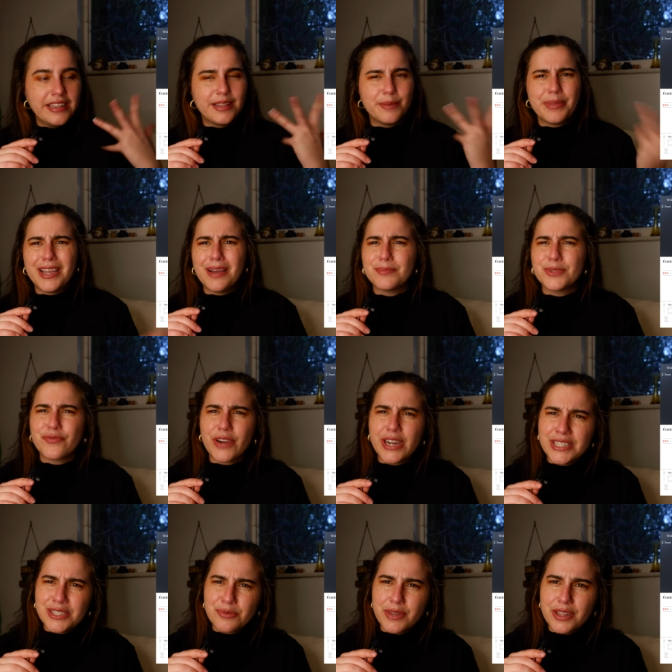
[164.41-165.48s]
that becomes
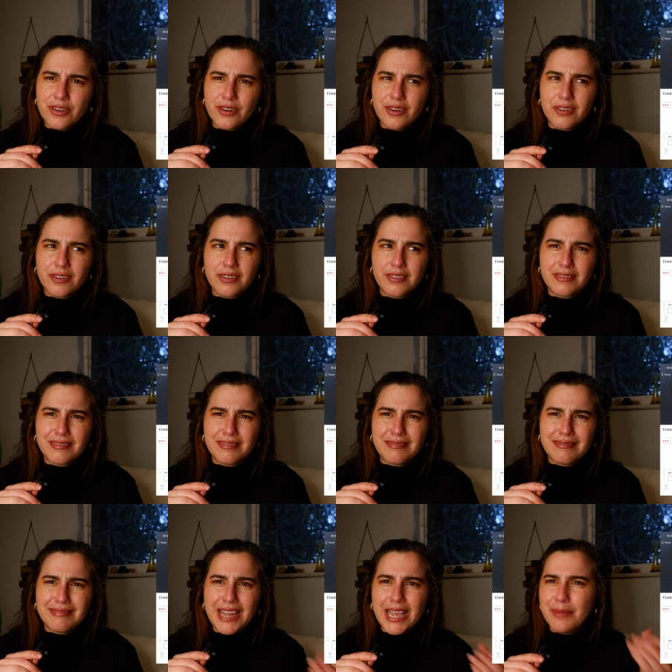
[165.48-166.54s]
friends with her
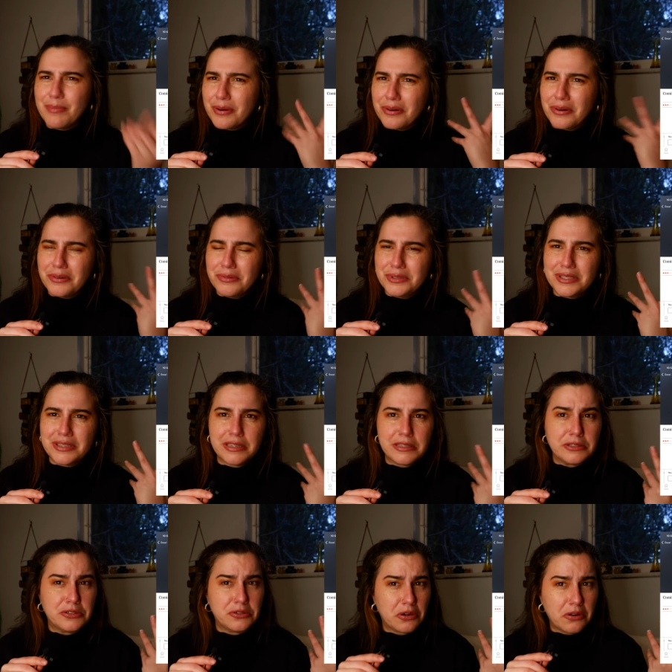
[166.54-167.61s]
neighbor who's an
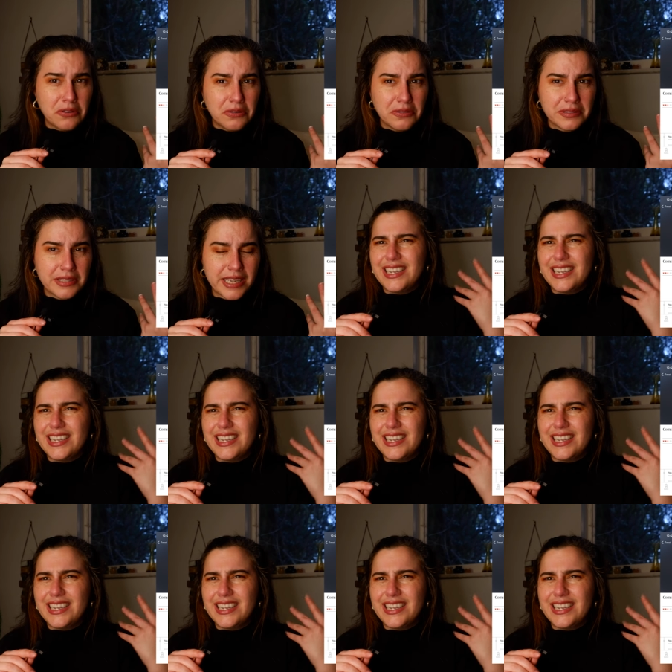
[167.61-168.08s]
adult,